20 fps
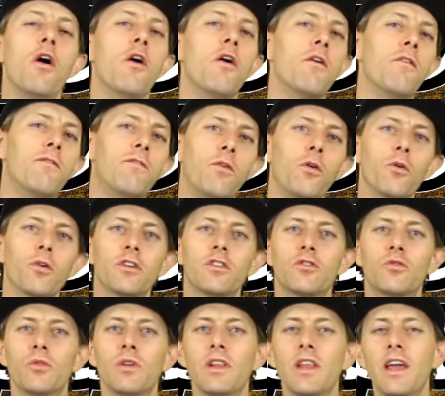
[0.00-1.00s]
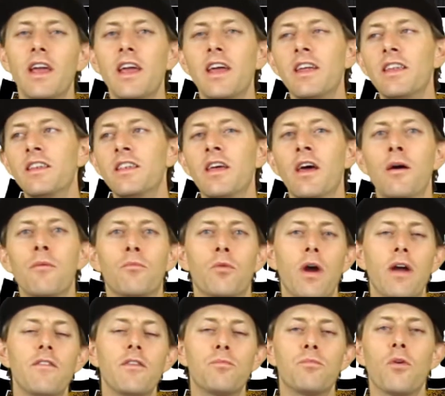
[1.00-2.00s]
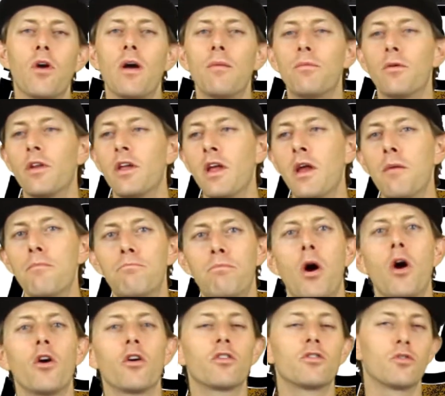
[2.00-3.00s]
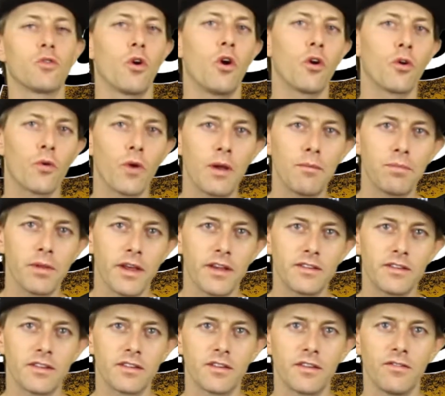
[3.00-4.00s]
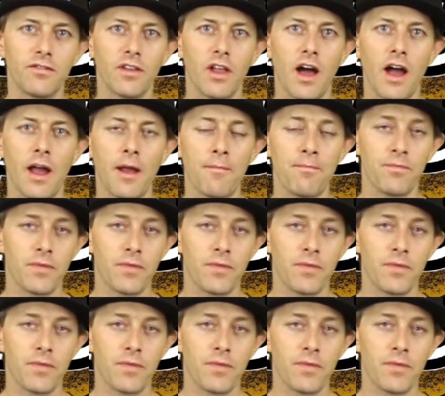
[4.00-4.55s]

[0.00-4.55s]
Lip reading: Forestry land, private property, parks are all great places to fly.